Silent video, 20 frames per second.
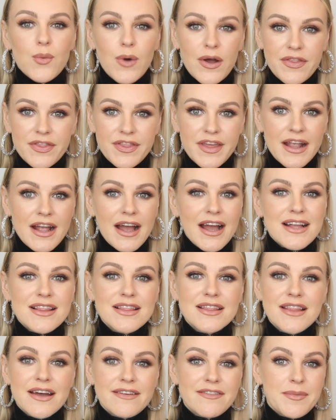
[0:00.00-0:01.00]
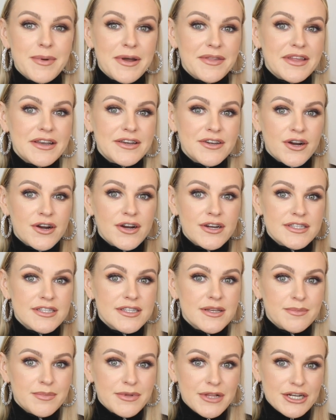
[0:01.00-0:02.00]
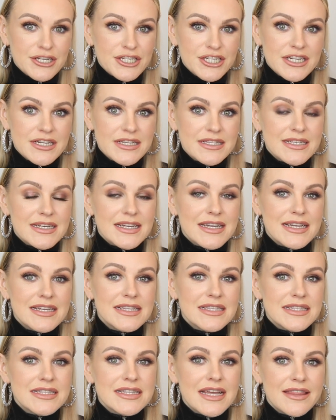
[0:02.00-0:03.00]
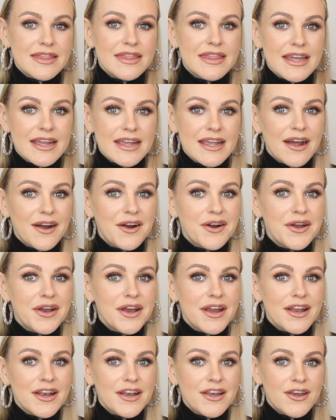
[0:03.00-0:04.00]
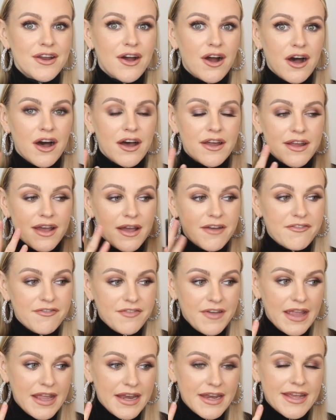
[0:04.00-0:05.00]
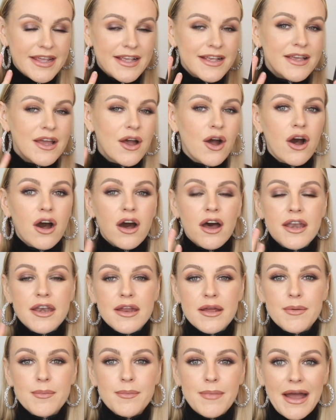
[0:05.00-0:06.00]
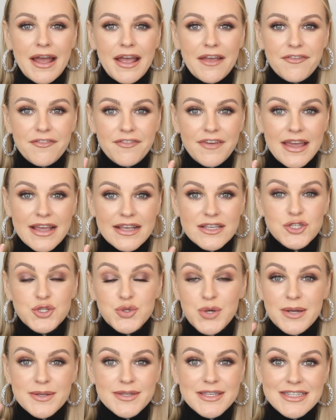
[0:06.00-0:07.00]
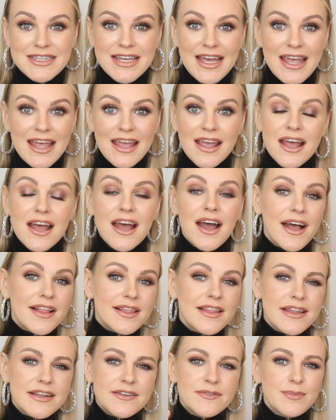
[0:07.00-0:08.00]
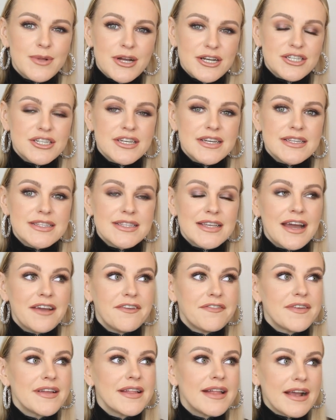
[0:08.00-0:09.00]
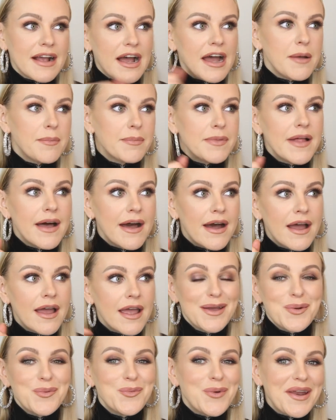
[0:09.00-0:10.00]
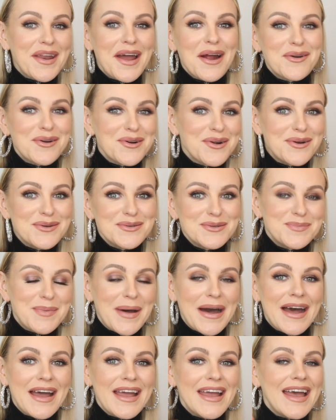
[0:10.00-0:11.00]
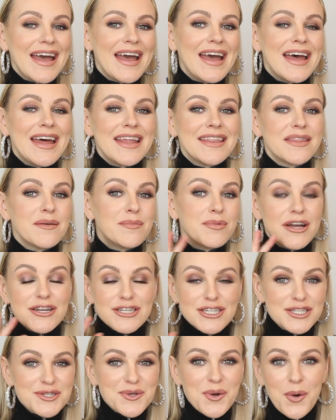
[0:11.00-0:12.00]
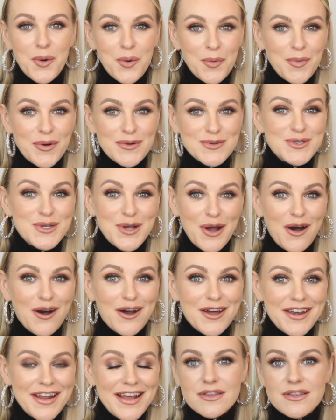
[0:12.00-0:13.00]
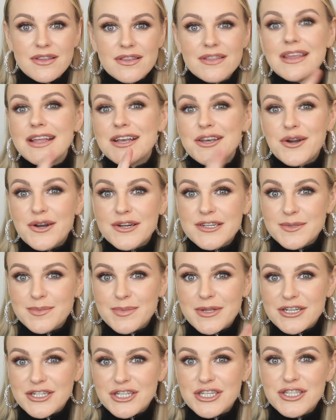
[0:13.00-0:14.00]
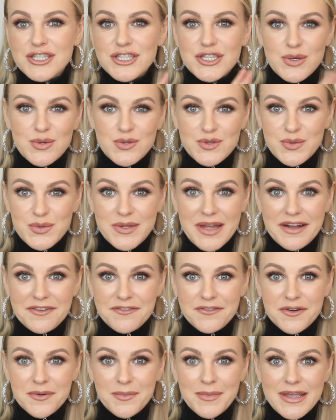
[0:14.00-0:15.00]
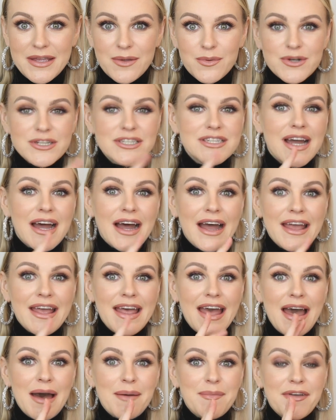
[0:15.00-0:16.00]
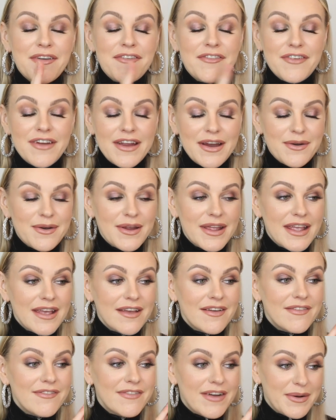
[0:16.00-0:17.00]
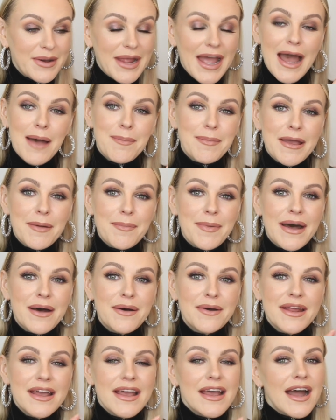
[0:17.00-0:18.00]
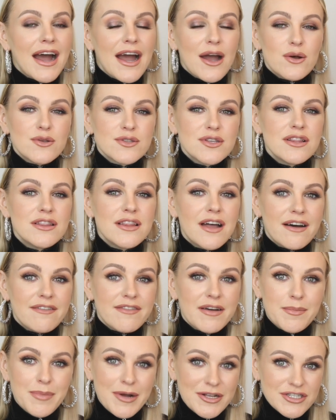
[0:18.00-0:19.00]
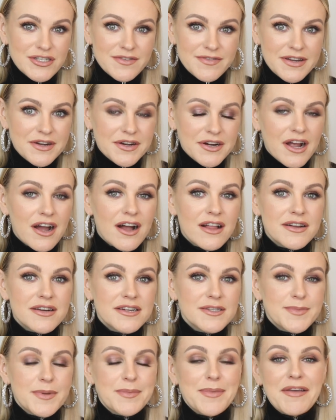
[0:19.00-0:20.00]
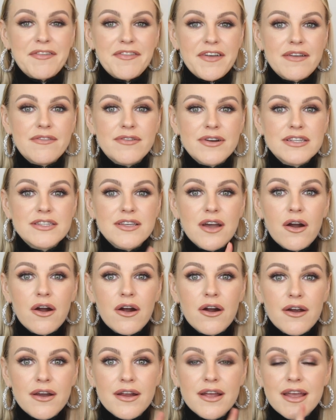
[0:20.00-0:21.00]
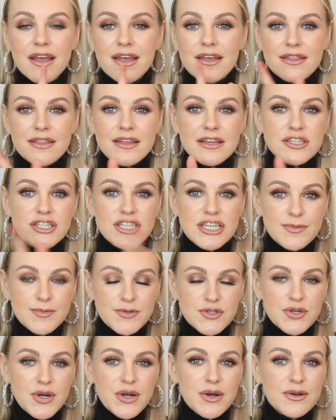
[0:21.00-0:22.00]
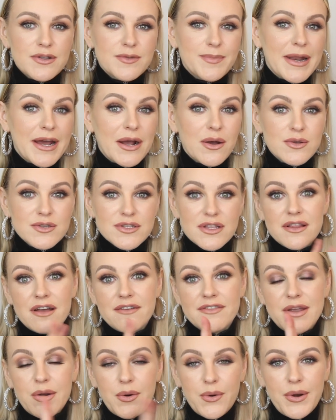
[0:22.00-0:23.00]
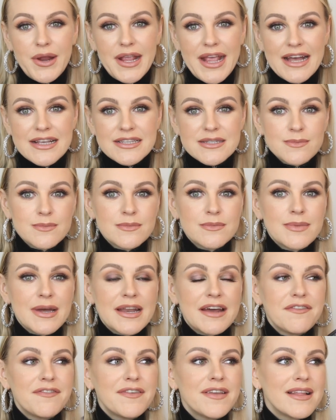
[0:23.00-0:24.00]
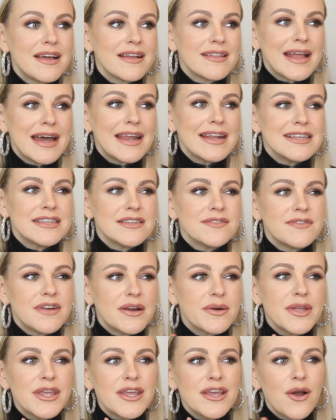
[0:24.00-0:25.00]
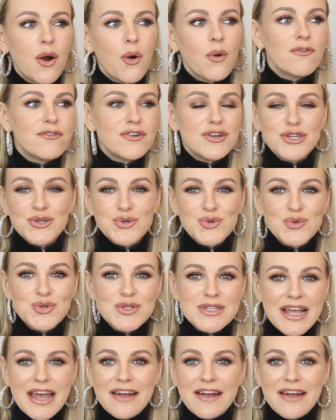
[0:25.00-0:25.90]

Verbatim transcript: One thing I love about the NARS blushes is that they are not fading on my face throughout the day. A lot of blushes, I feel like I apply, one hour goes by and the blush is almost gone. The NARS blushes don't do that for me, which I am very, very happy about. I also love a bunch of their colors, but my favorites are the Deep Throat, but I also love the Orgasm, but I feel like that is very overused.